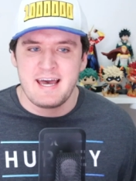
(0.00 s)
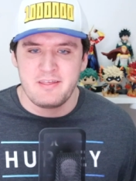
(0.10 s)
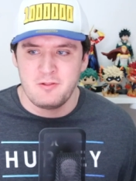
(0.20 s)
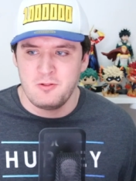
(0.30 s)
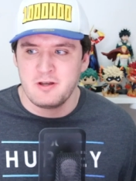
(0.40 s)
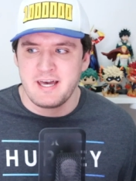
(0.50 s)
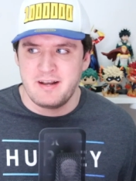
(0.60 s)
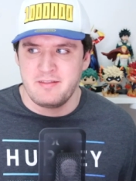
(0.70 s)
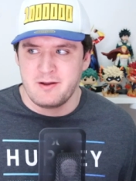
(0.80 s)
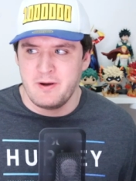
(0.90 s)
They look at it
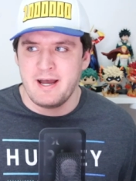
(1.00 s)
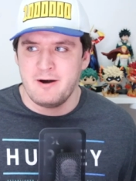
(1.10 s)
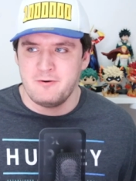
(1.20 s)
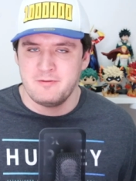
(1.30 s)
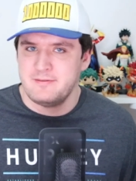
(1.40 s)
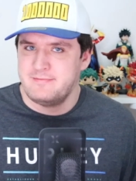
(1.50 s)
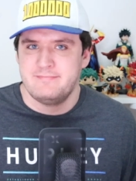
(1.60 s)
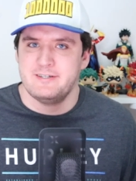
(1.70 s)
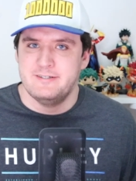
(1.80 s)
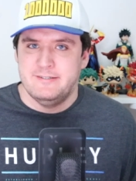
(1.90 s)
and like, wow,
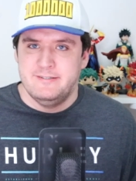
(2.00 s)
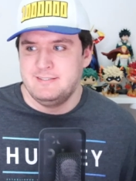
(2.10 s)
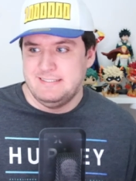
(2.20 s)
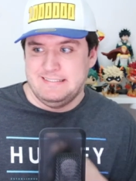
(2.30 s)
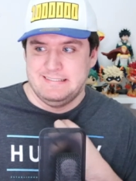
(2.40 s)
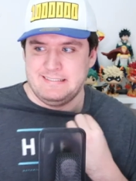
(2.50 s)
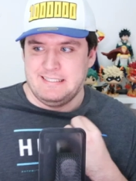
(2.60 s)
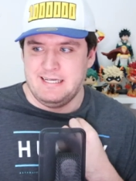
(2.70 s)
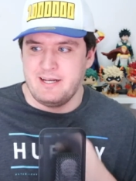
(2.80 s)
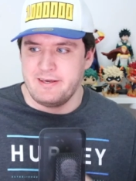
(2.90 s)
ugh, ew,
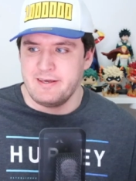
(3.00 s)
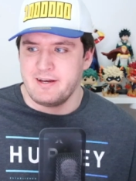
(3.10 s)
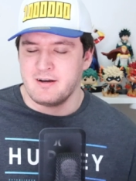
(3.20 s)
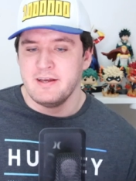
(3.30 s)
get out of there.